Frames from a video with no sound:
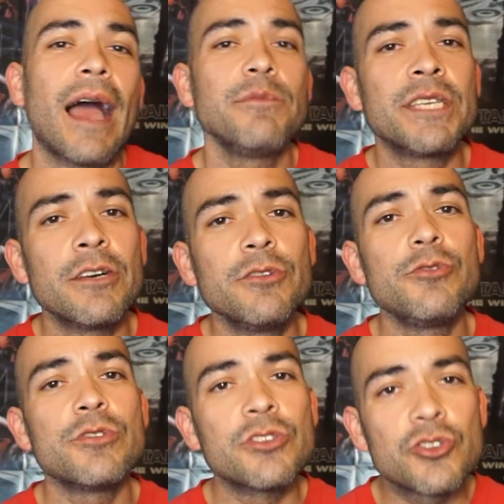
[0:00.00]
I'm telling
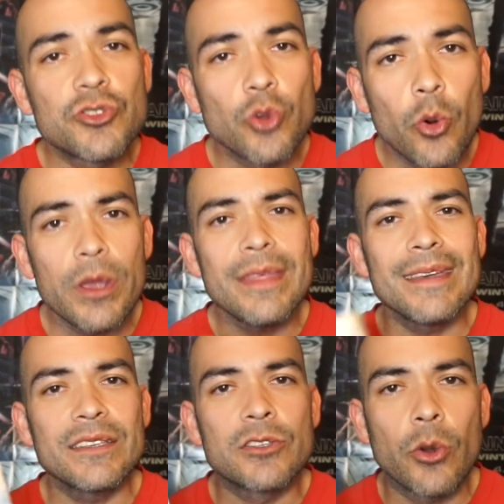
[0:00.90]
you, the story
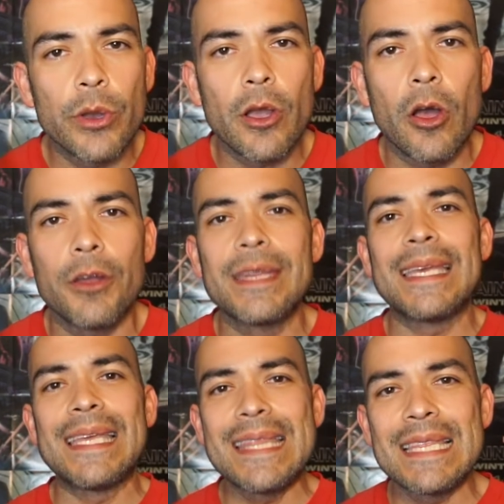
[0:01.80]
that is going on
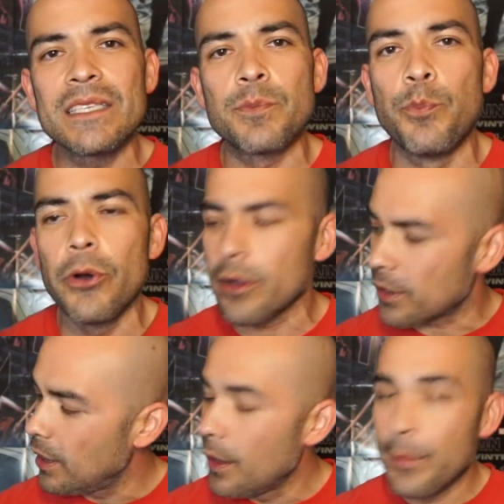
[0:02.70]
in this book,
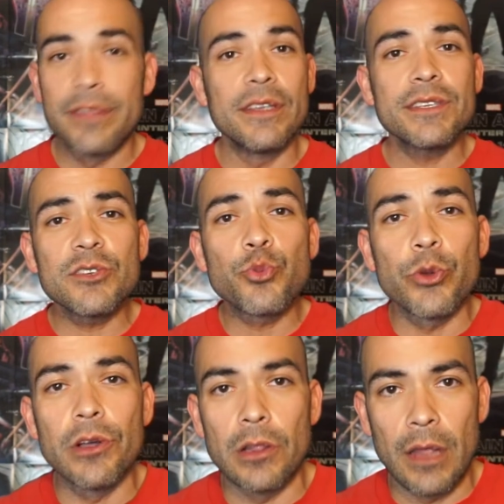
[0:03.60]
man, this is
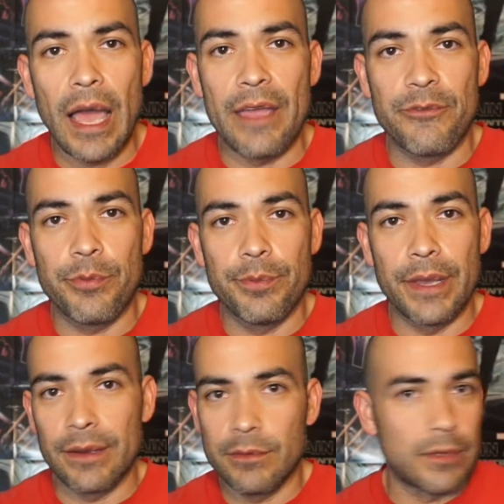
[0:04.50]
real life,
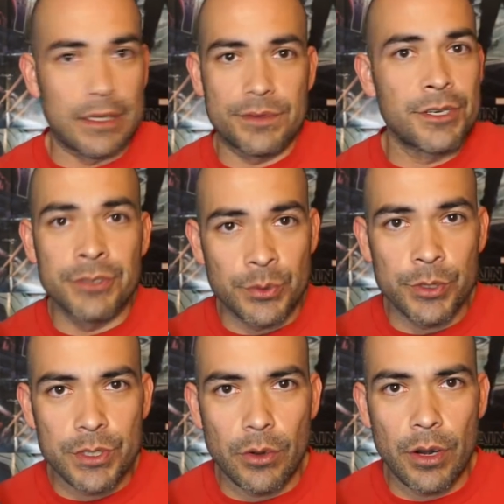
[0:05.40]
man. Like, seriously,
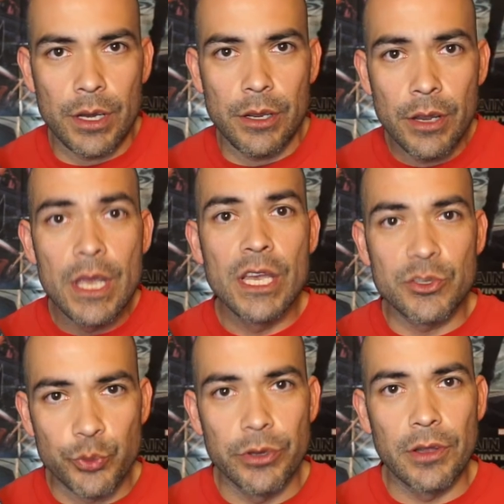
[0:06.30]
what's going on here
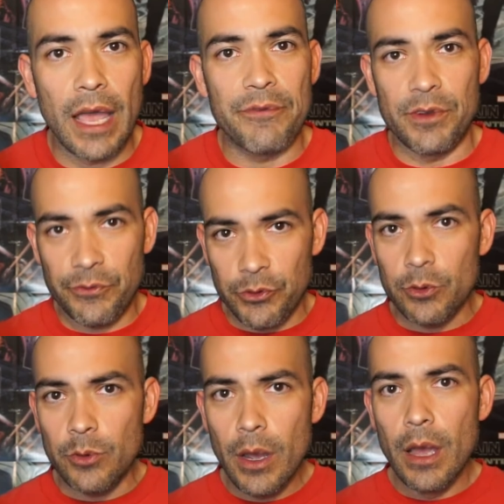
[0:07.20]
is real life. And if
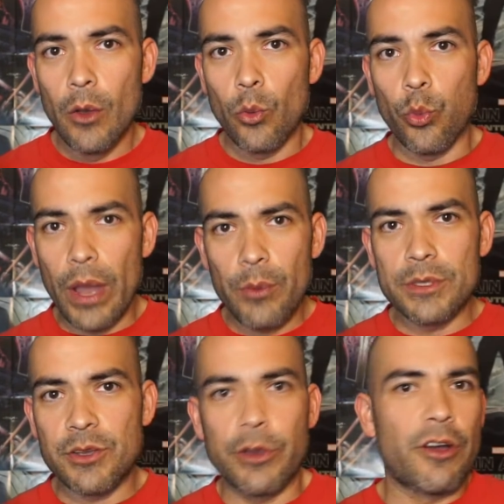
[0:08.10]
you read
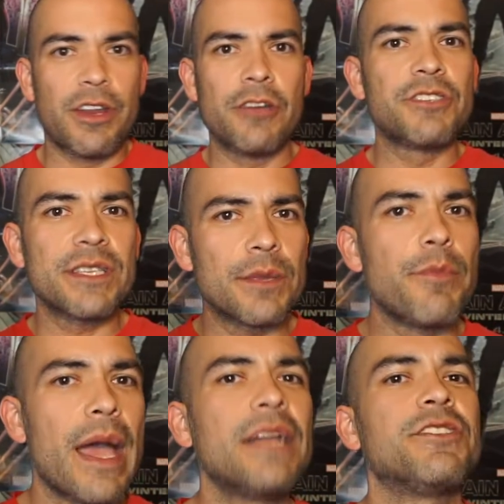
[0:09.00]
what's going on here, just
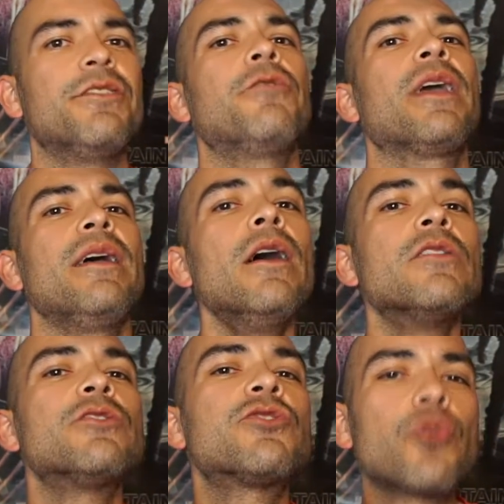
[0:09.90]
imagine, okay,
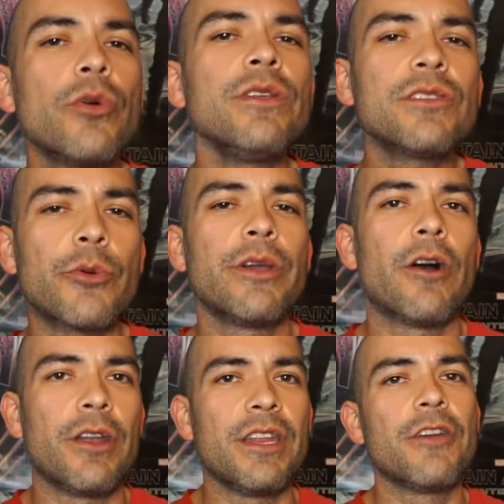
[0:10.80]
the story that's going
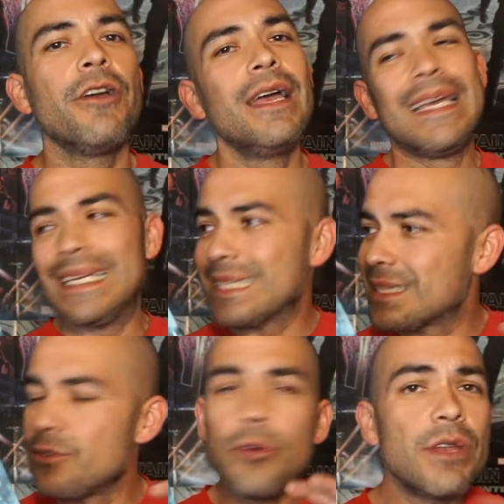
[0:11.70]
on in here is
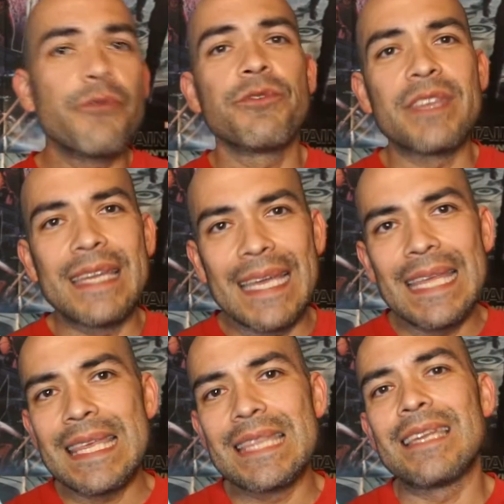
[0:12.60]
no different than
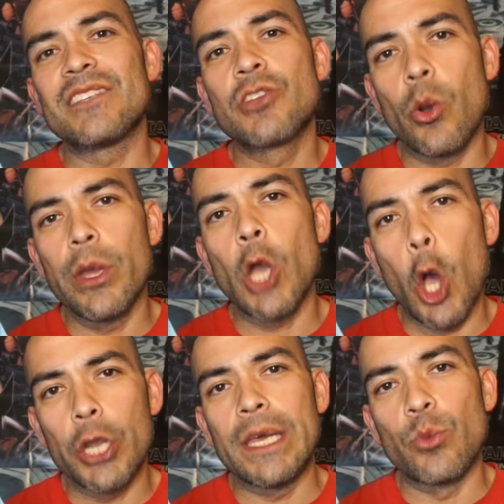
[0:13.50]
anything that is going
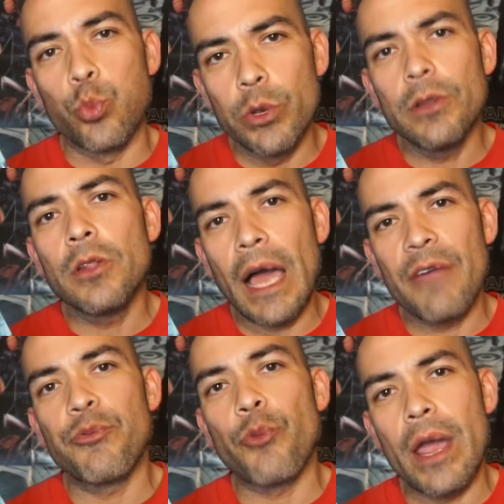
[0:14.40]
on in real
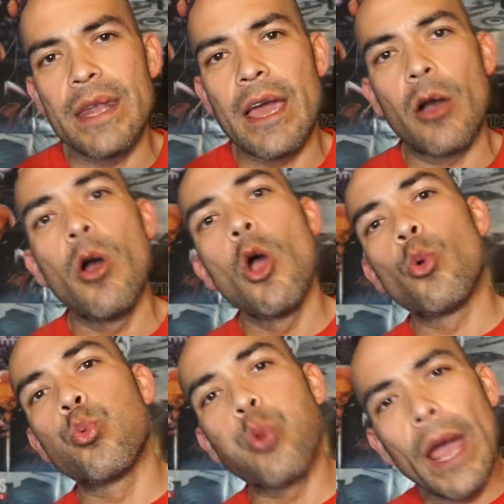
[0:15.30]
life right now,
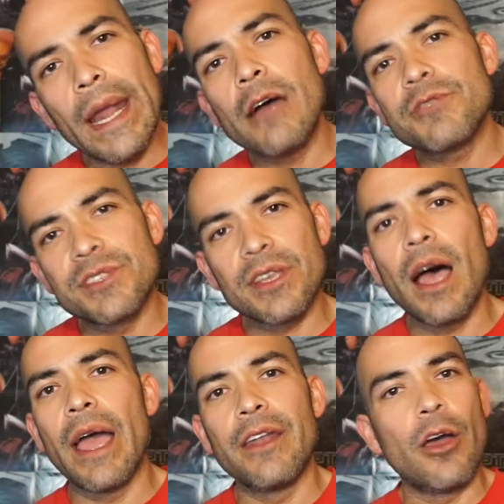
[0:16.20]
right
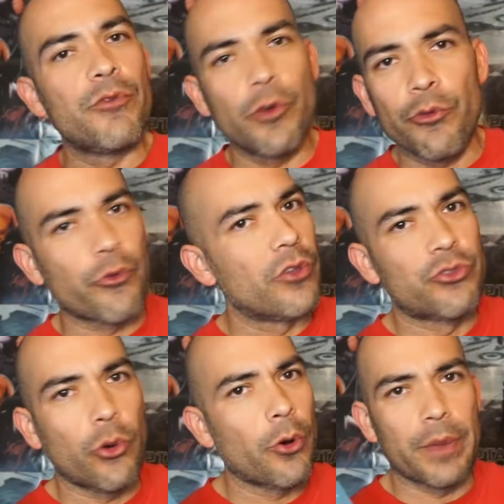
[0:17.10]
outside of your
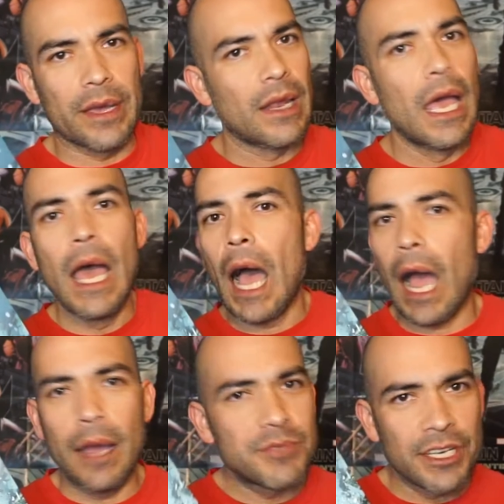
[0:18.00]
front door, man.
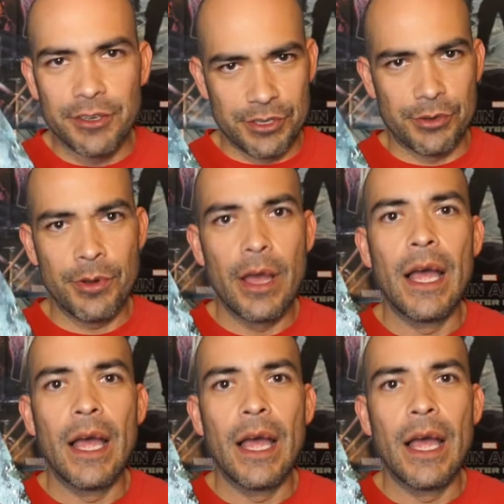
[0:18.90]
I'm telling you,